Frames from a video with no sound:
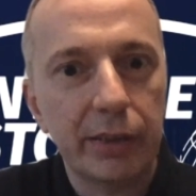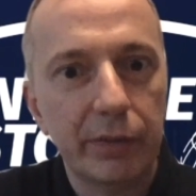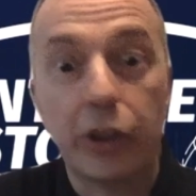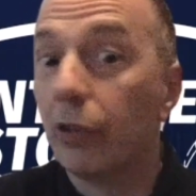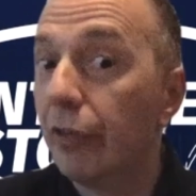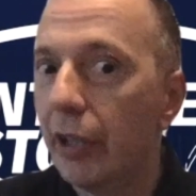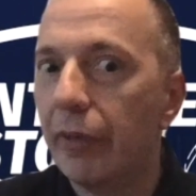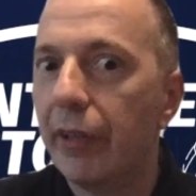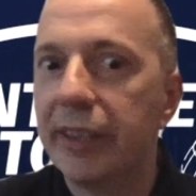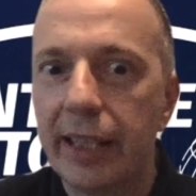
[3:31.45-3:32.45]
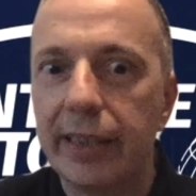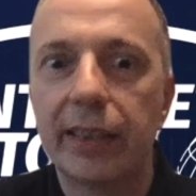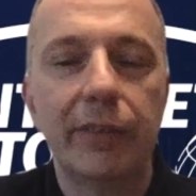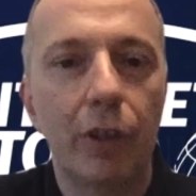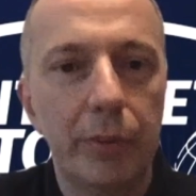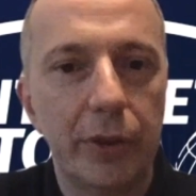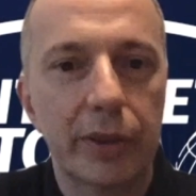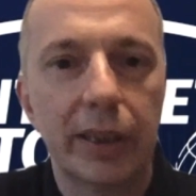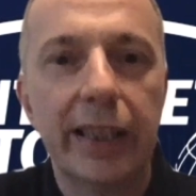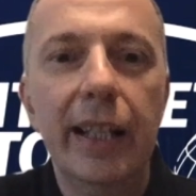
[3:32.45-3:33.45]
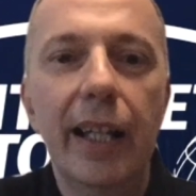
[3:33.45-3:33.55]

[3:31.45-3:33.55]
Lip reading: which are very, very sensitive, obviously.